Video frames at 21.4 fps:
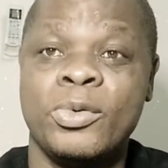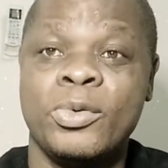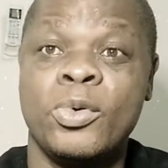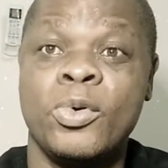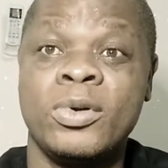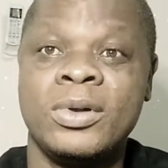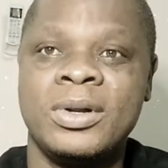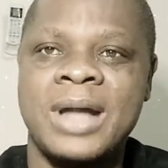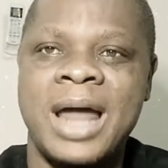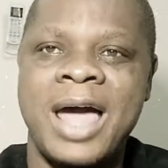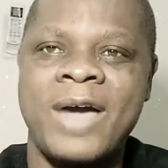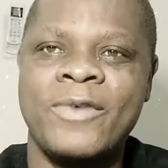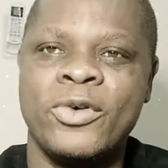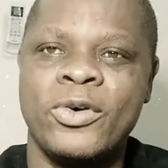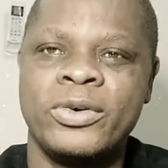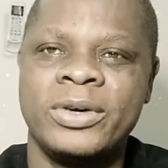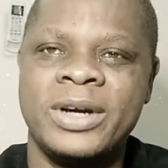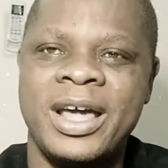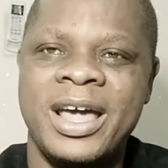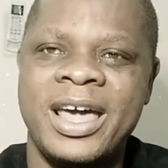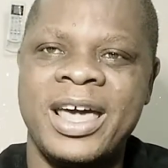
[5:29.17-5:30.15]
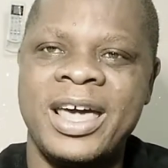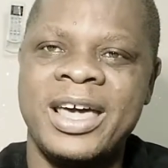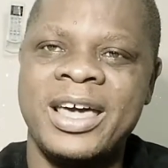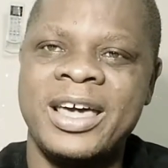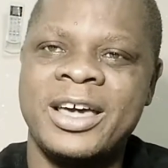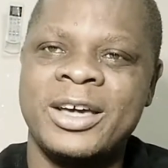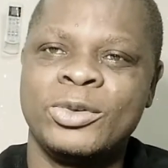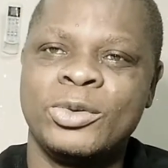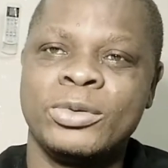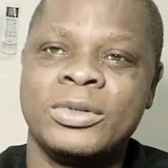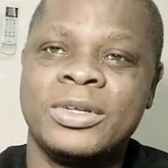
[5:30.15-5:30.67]
they will go live on
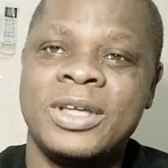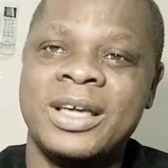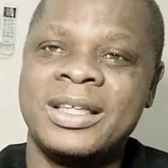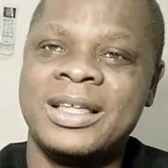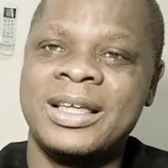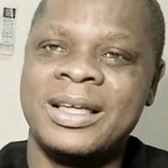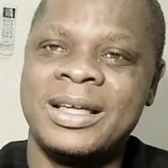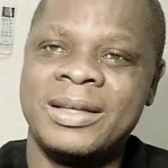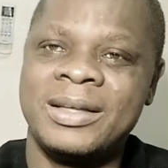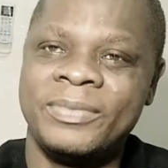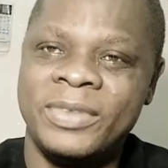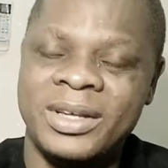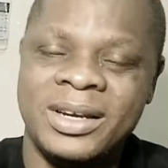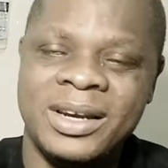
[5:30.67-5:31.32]
air to take the,